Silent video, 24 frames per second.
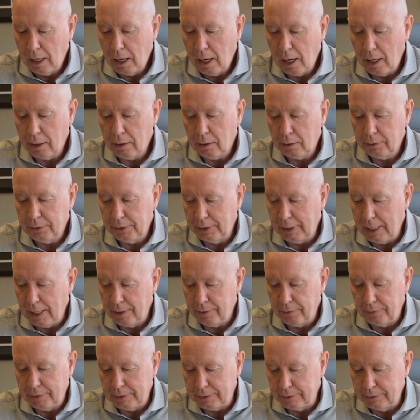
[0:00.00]
huddle
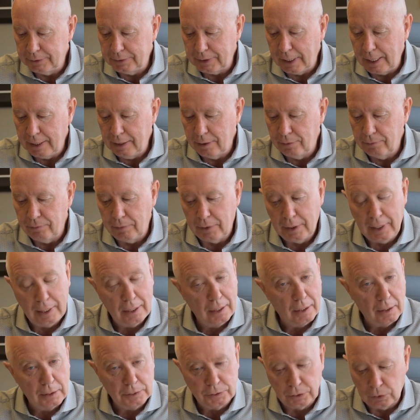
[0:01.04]
together at the site in
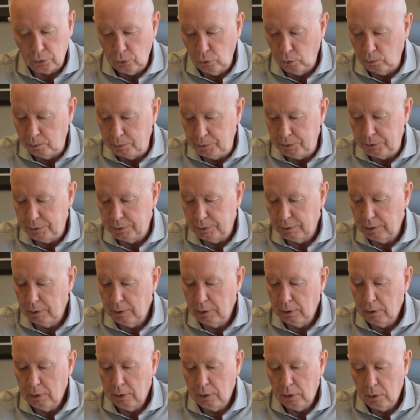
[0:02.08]
very large groups,
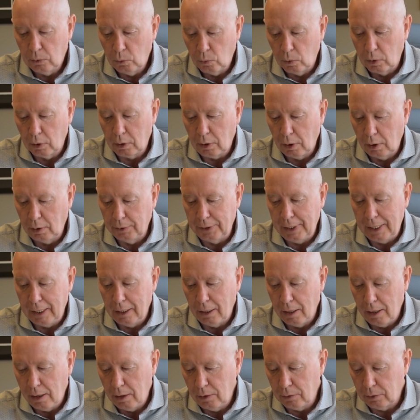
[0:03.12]
work all day
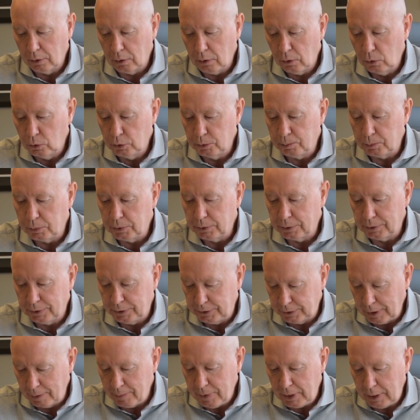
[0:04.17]
long in close
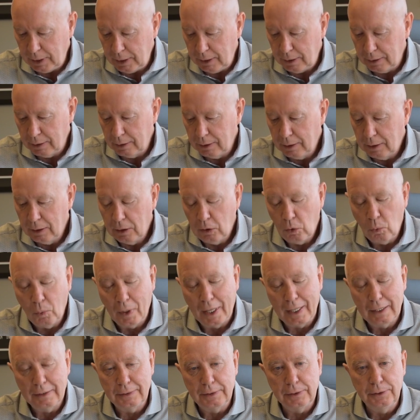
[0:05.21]
proximity.
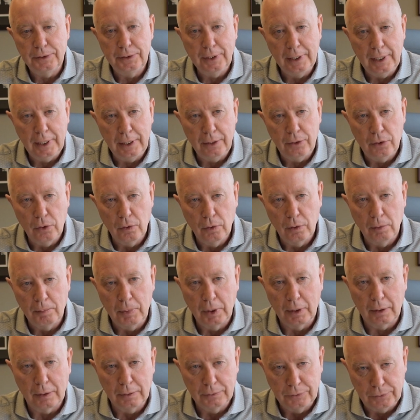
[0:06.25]
What is the city doing
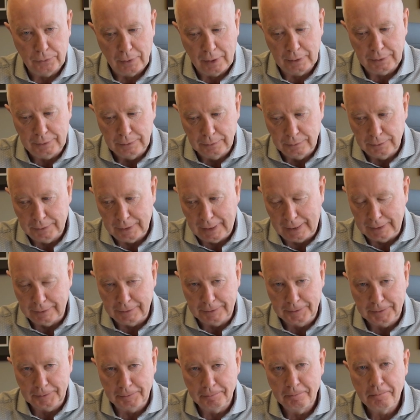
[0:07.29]
about construction
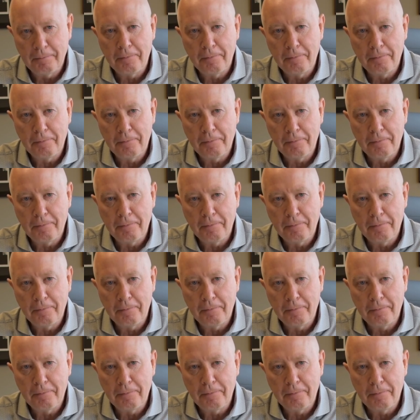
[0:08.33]
sites?